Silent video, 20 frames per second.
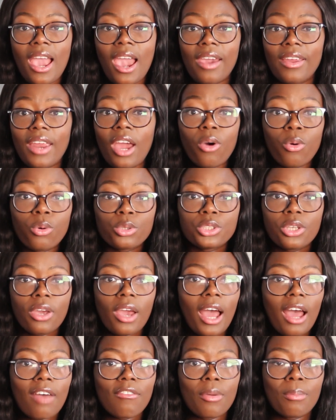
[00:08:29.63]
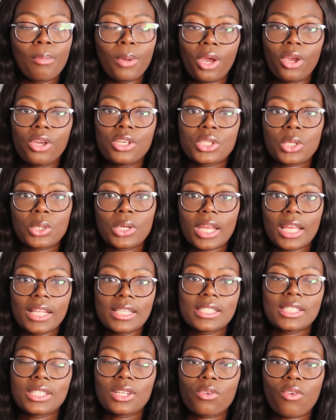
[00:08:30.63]
and I also have a post on
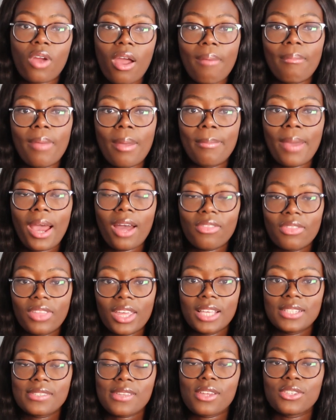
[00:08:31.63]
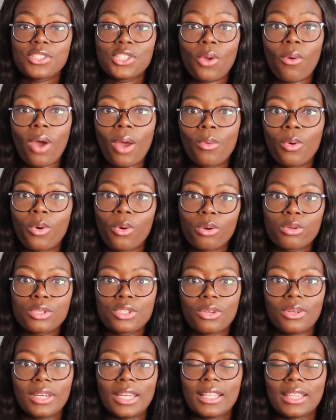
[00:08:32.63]
Instagram about this so I will
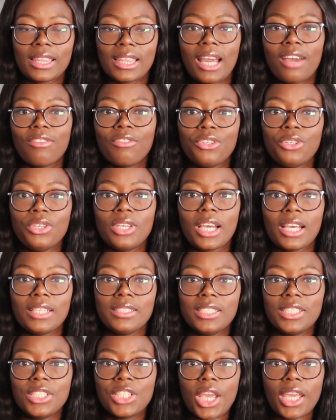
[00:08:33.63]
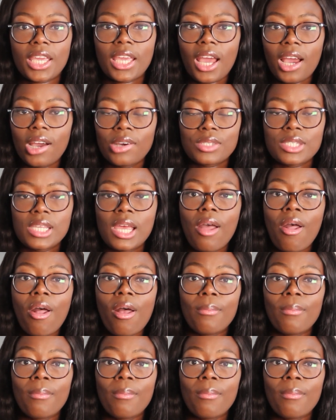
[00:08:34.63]
also link that for you guys to check out